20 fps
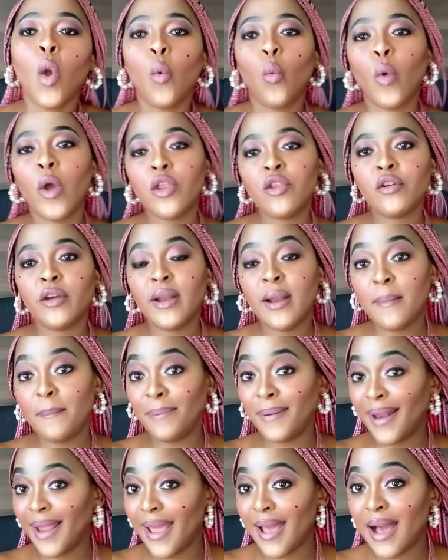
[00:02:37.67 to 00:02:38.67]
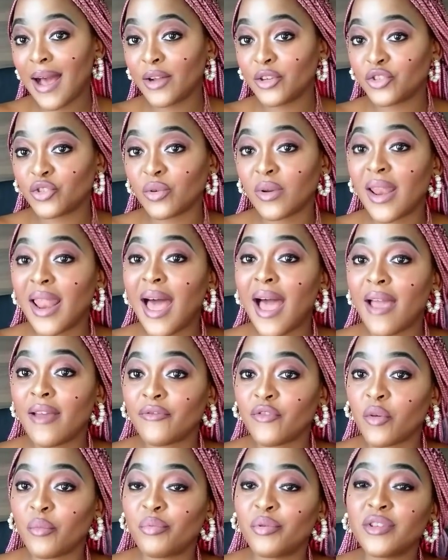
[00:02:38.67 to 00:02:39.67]
When you're gonna play out your
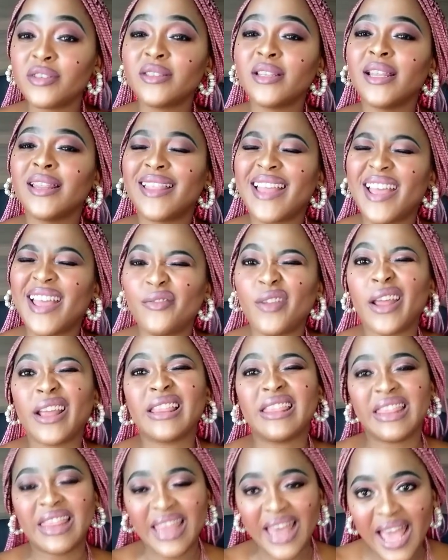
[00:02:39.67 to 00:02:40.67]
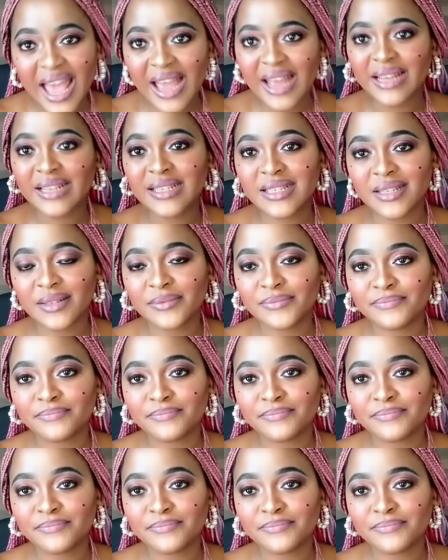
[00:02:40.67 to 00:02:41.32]
life, your personal life like that,